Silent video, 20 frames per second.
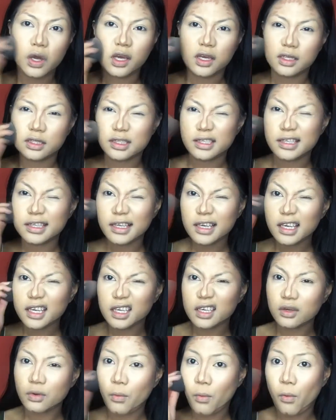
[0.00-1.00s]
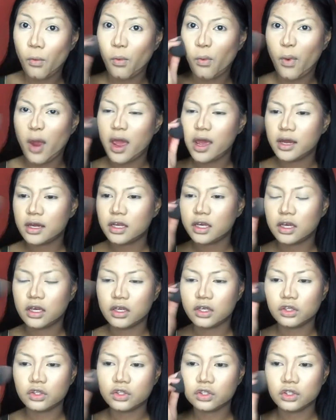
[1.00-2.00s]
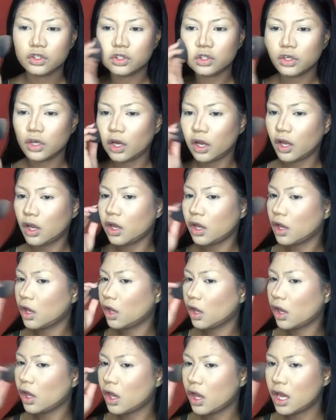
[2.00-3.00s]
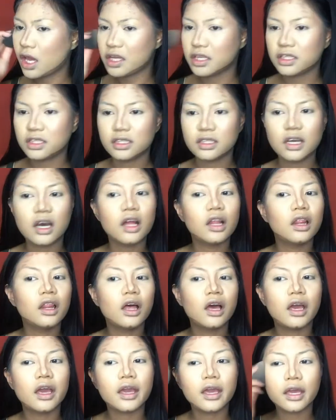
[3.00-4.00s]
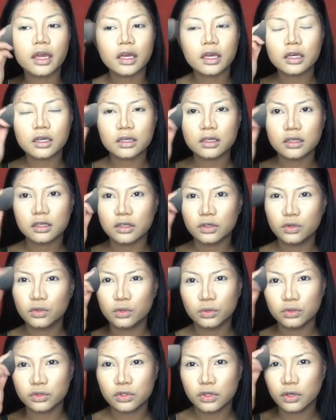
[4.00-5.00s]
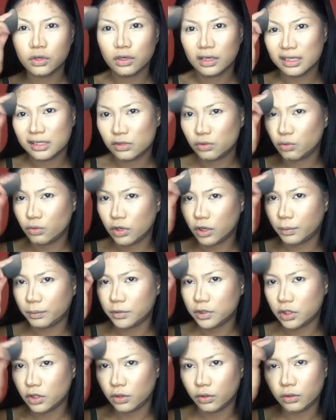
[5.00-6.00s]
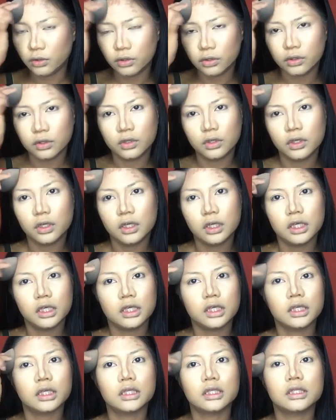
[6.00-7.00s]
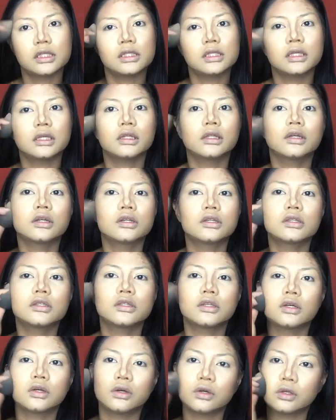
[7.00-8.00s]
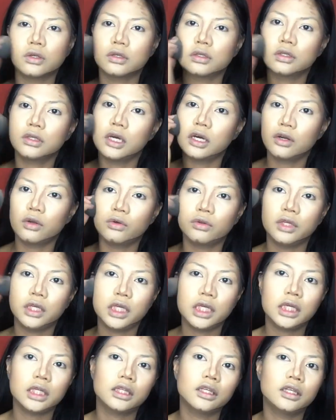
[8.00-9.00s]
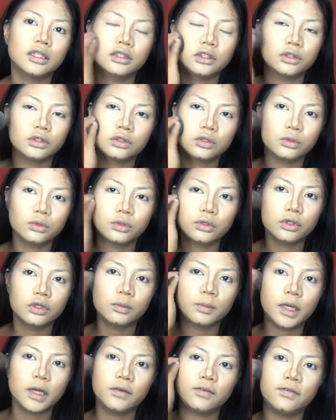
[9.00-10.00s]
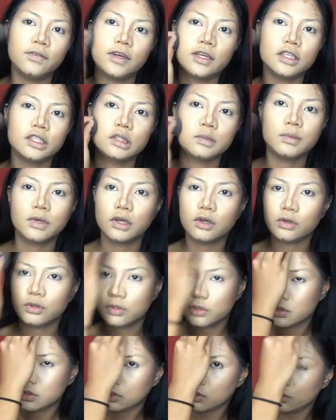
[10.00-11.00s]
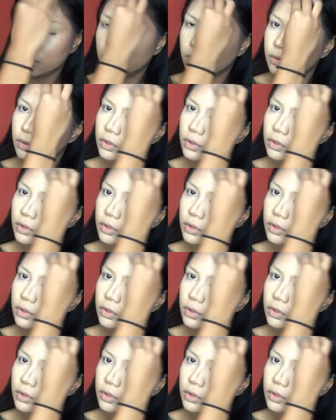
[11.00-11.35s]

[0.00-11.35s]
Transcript: it's like reddish. It's not like cool tone, it's warm tone concealer, so not only it contoured my face, but also